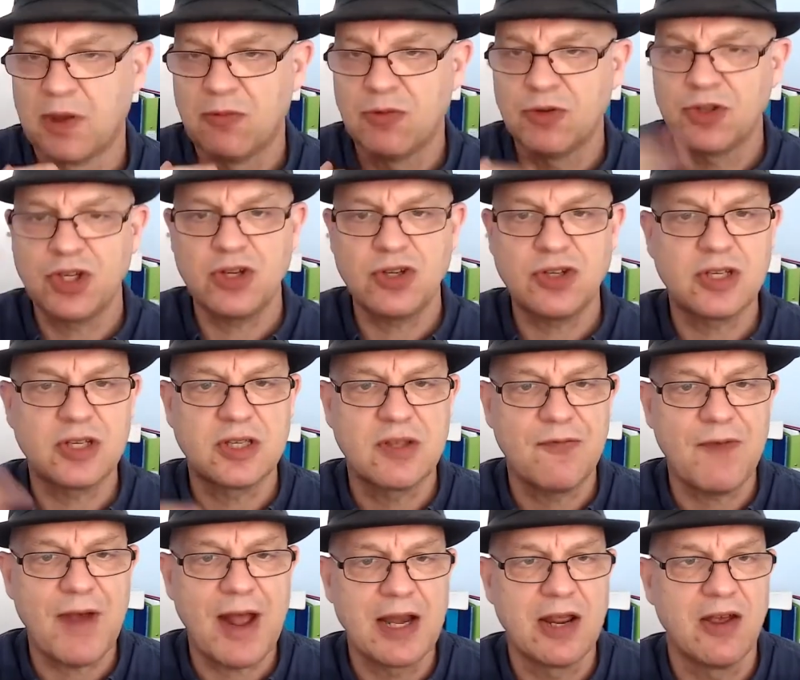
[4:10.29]
Reduces the
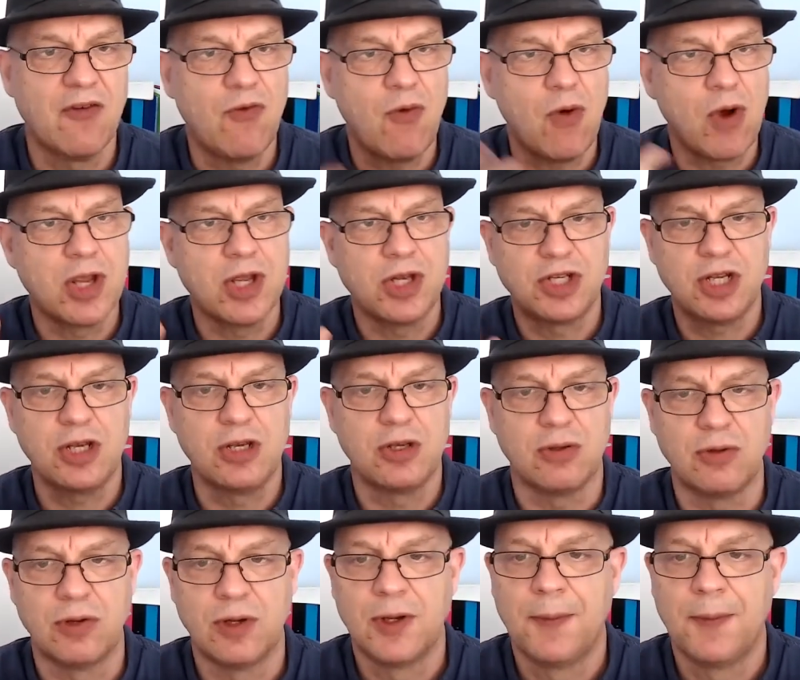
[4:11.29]
value of what you do.